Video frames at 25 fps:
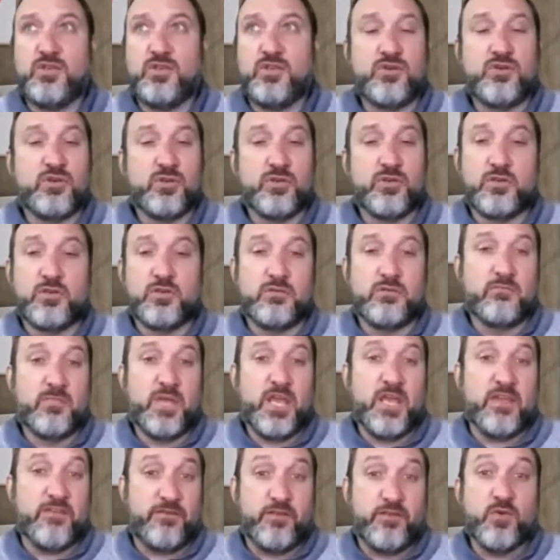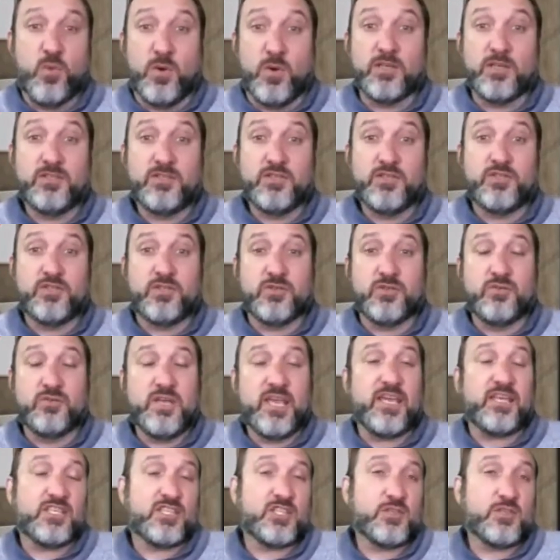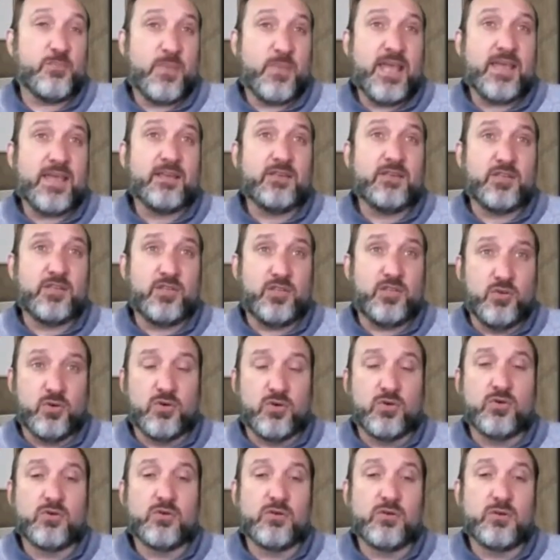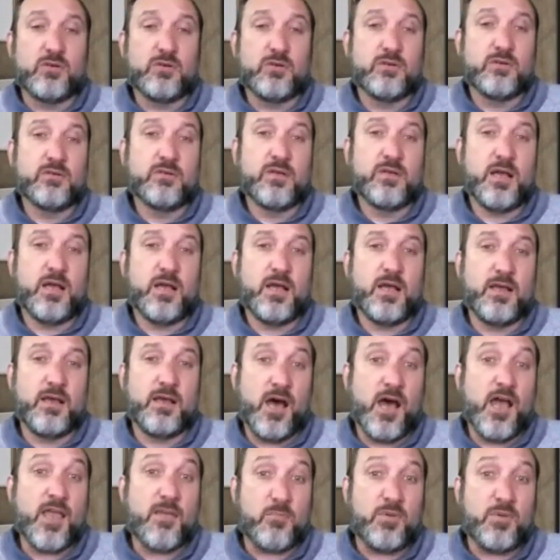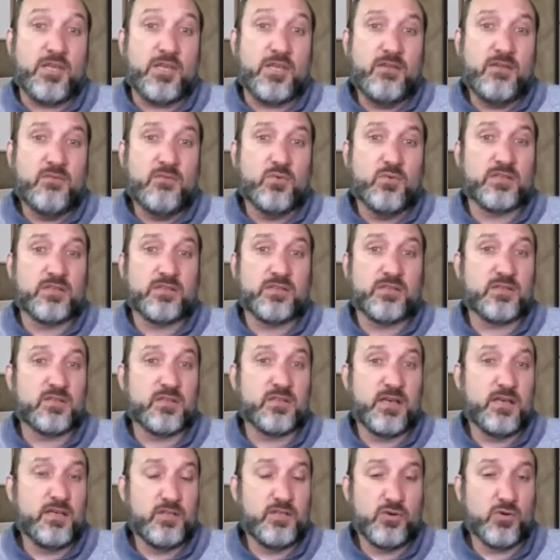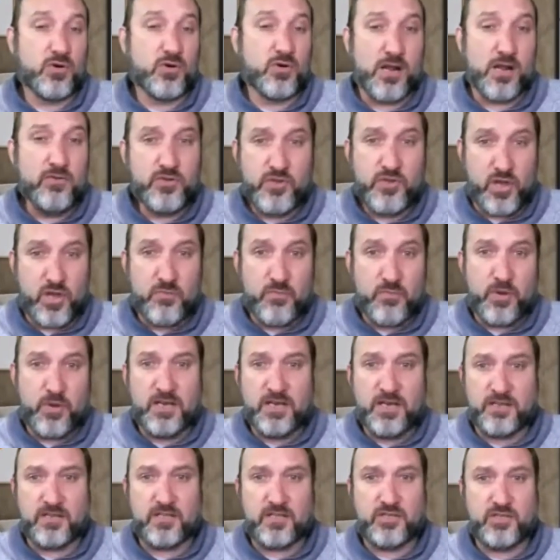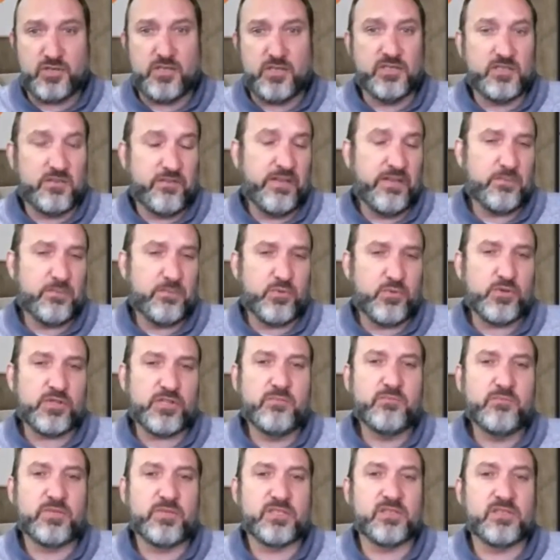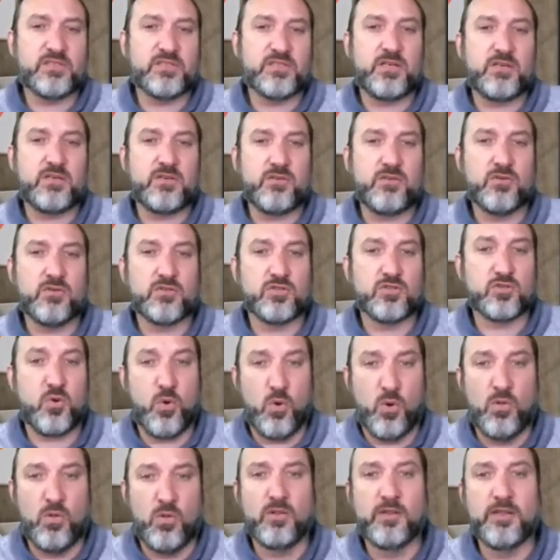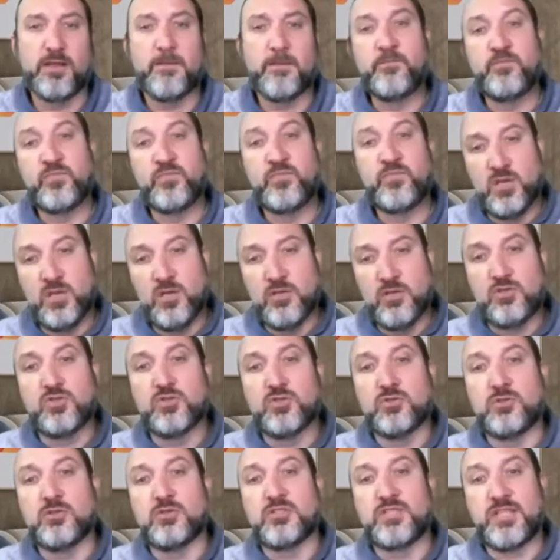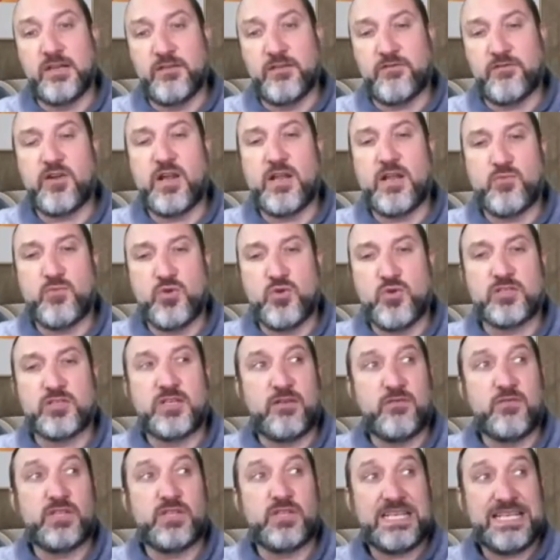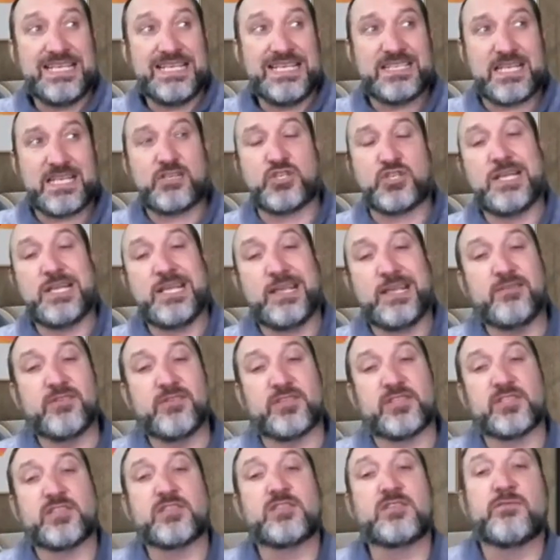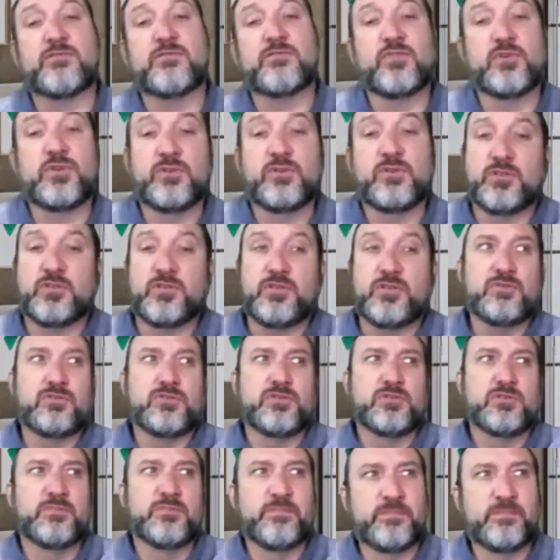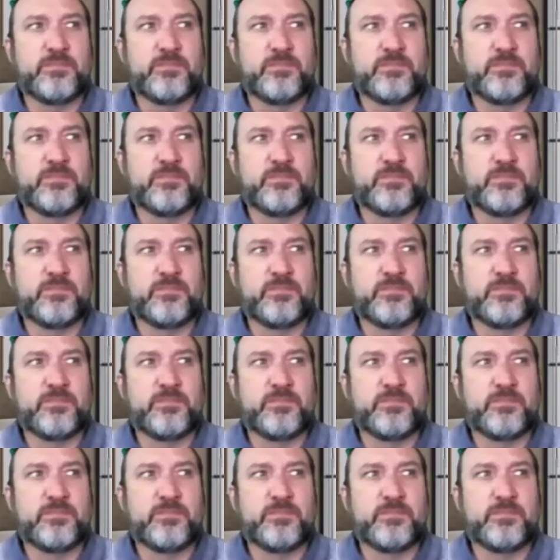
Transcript: You could, if you wanted to, expand your IP with your own Copilot that you can develop within Business Central, because all the tools and frameworks and everything is actually in the system for you to use.